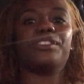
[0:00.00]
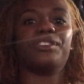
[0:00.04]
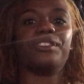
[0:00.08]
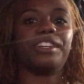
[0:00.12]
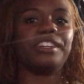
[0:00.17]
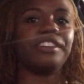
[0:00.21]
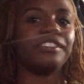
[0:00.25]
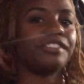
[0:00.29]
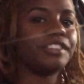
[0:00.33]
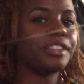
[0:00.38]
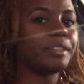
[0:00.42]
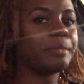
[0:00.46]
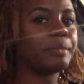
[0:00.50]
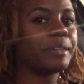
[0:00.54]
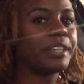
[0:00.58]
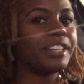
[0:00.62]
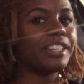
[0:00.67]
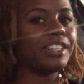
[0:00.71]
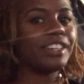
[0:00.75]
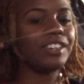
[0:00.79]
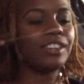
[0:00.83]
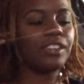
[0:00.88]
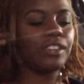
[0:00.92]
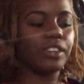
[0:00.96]
rear view
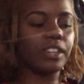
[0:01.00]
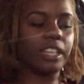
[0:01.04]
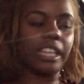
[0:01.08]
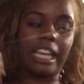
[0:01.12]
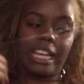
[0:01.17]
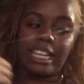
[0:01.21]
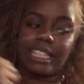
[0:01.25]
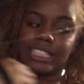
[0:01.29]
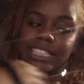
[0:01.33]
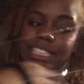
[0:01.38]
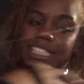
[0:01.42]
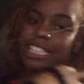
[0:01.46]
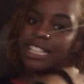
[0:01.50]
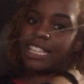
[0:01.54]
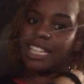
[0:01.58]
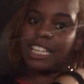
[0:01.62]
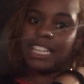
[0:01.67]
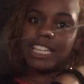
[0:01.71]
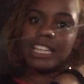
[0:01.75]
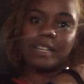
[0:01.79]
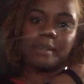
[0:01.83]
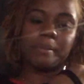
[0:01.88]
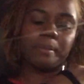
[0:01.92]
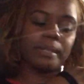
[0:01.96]
mirror, or like
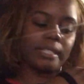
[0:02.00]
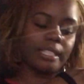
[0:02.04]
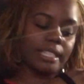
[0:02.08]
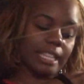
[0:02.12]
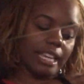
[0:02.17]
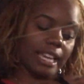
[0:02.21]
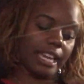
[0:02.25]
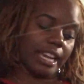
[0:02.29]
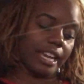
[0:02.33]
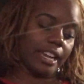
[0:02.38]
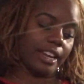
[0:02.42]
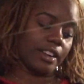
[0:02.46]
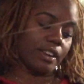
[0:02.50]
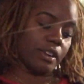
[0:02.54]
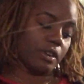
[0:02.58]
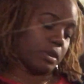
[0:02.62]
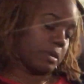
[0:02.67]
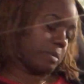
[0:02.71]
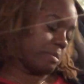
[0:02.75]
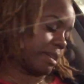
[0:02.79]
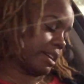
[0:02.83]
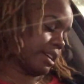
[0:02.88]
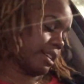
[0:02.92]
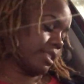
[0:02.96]
see a piece of hair
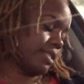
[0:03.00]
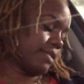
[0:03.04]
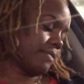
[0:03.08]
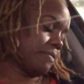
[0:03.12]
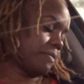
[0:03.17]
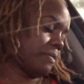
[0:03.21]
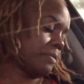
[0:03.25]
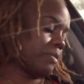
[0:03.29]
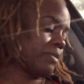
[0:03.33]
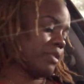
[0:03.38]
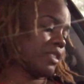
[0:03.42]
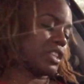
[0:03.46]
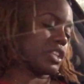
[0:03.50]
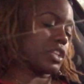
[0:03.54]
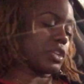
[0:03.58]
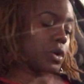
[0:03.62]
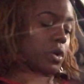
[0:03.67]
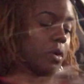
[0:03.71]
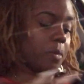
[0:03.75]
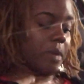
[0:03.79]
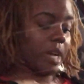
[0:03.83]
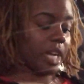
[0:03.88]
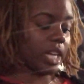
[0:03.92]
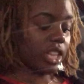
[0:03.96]
on
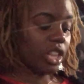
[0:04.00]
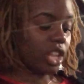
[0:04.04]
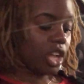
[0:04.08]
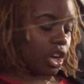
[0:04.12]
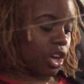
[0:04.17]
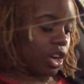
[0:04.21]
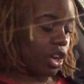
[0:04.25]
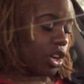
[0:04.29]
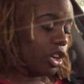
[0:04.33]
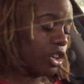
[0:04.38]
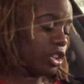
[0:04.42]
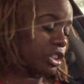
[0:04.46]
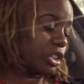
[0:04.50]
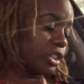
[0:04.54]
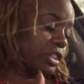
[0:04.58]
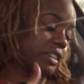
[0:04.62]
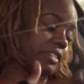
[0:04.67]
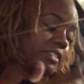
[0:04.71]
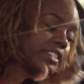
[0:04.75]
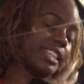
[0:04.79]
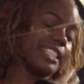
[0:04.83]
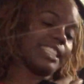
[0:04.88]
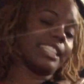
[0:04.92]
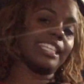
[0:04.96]
my clothes, or
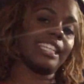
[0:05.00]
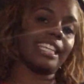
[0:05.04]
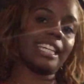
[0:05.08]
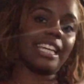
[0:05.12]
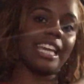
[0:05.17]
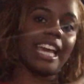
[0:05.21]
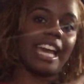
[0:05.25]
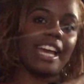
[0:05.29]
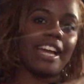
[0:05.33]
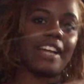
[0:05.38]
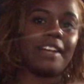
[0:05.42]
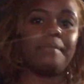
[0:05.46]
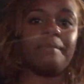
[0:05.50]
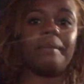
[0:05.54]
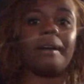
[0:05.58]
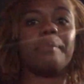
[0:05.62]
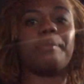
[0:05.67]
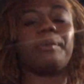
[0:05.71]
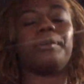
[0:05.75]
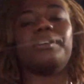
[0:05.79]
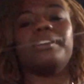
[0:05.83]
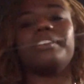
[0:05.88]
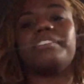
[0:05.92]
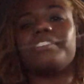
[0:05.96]
if I see it out of my
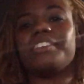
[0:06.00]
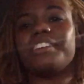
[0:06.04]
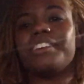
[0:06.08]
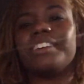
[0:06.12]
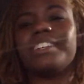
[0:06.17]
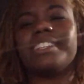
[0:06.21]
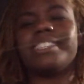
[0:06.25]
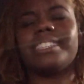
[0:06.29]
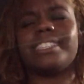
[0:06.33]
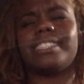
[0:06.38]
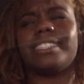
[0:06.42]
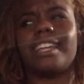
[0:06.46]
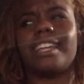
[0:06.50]
peripheral, it's